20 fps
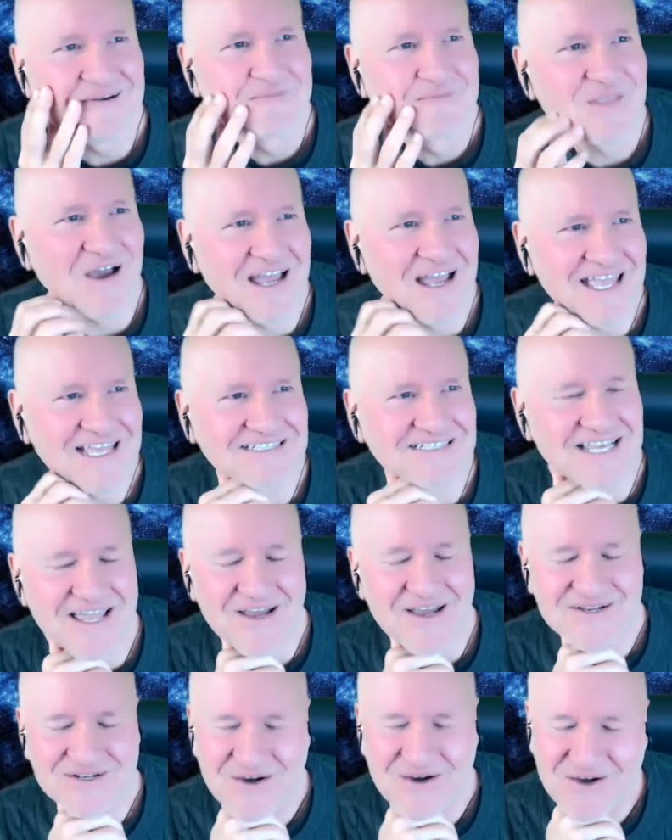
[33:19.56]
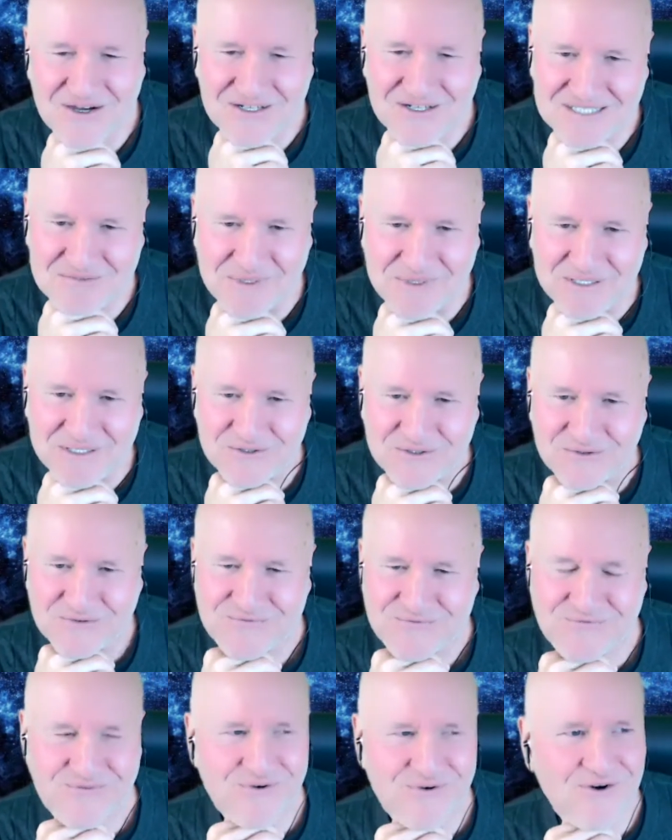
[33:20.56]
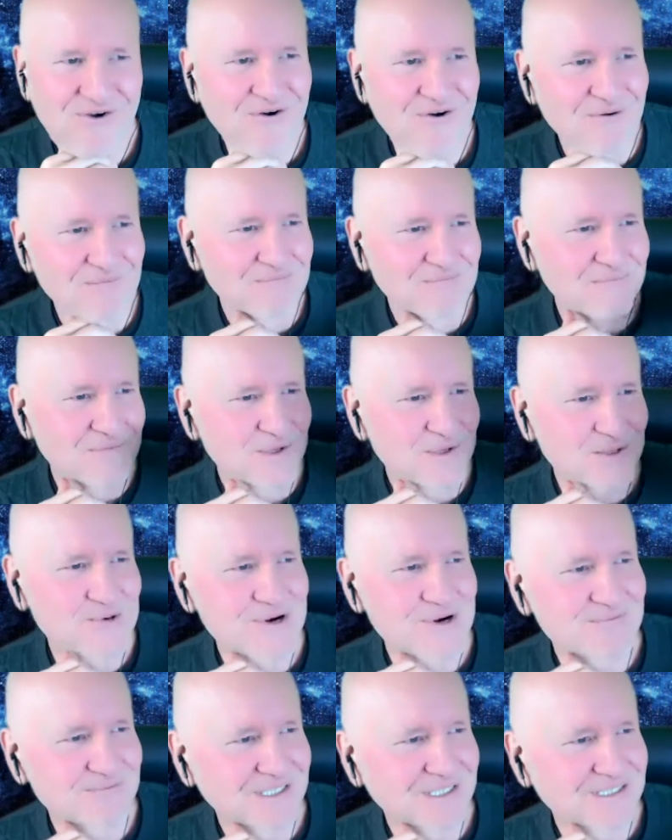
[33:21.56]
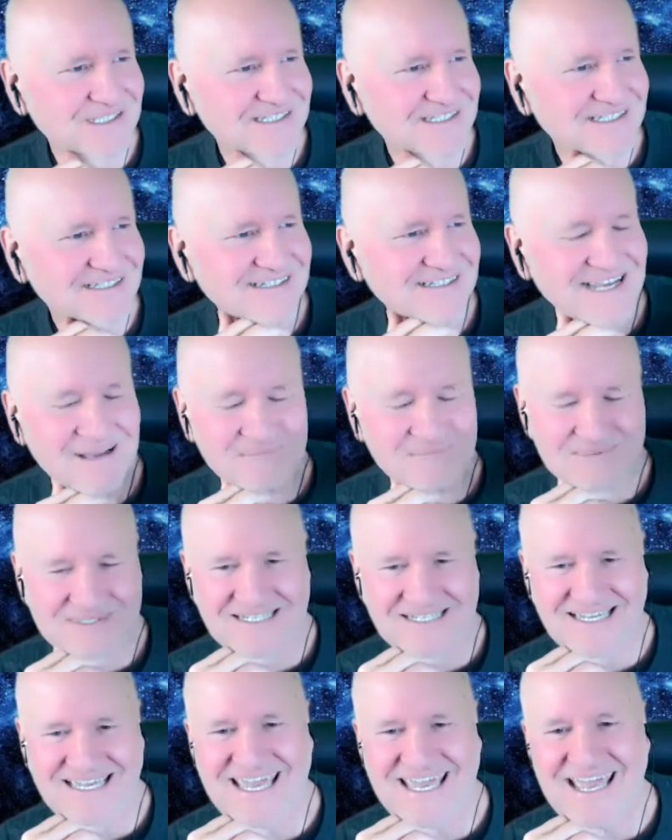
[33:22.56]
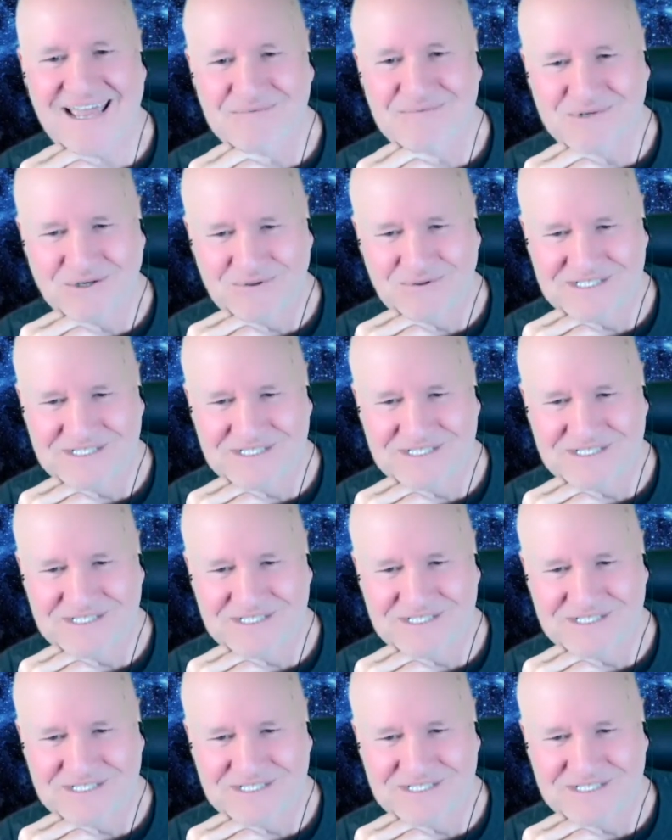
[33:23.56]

I had to go to hospital from Merimbula up to Canberra,